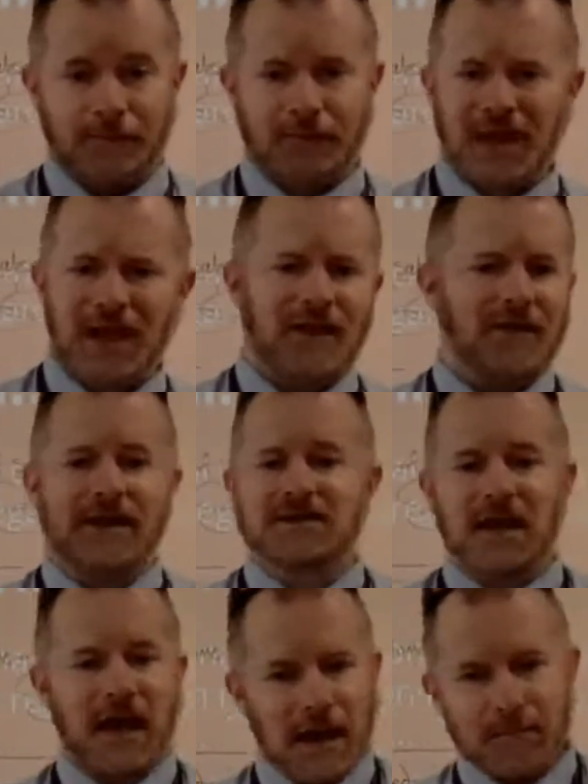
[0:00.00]
And that's
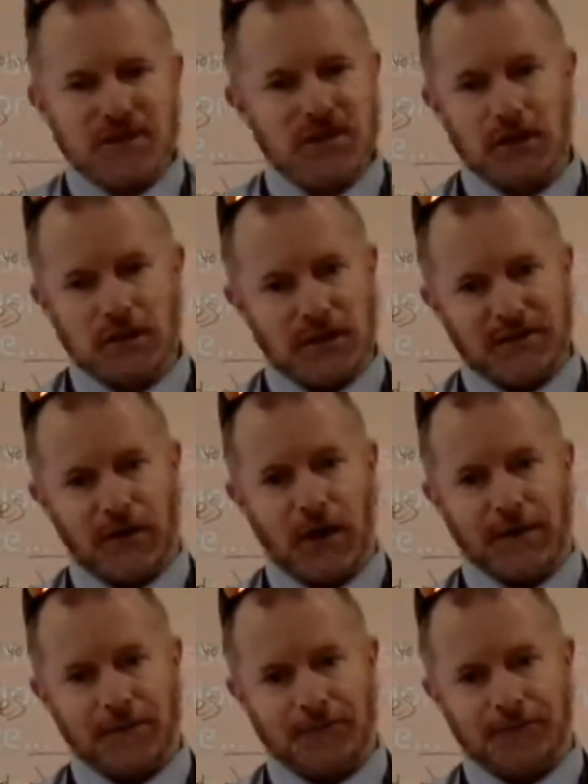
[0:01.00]
absolutely fine.
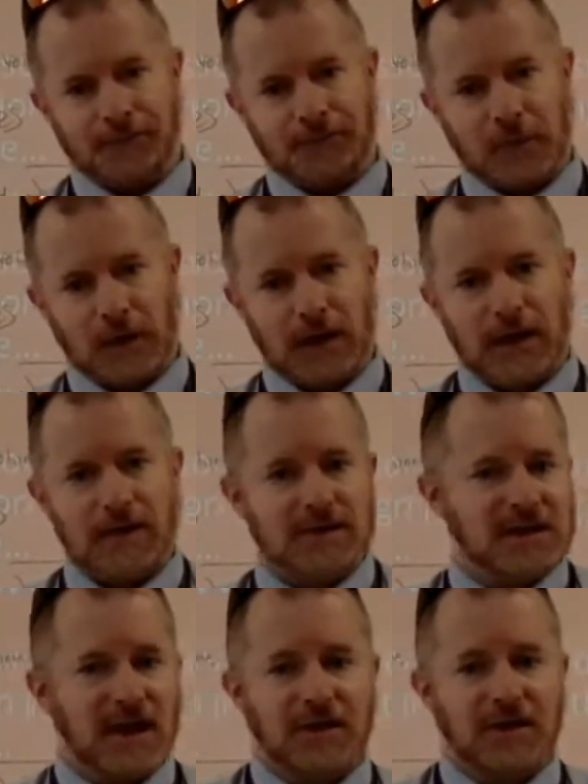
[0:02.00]
Okay? There's
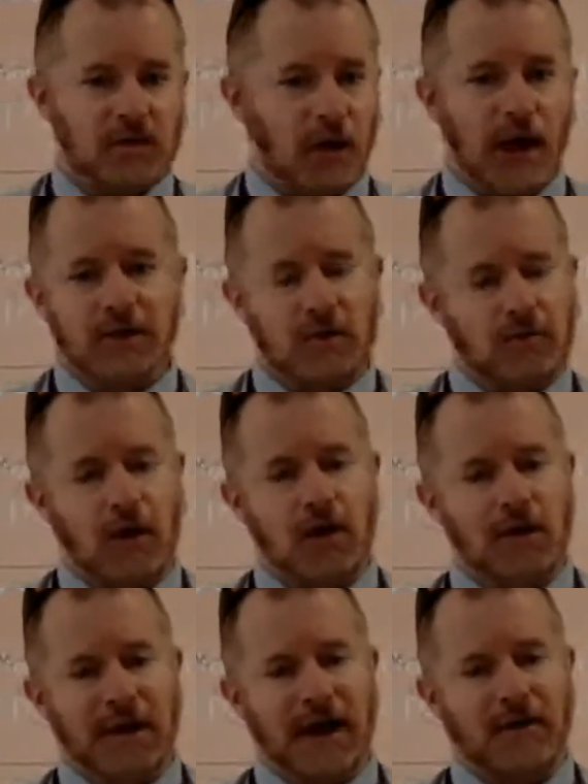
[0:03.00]
nothing right or wrong about that.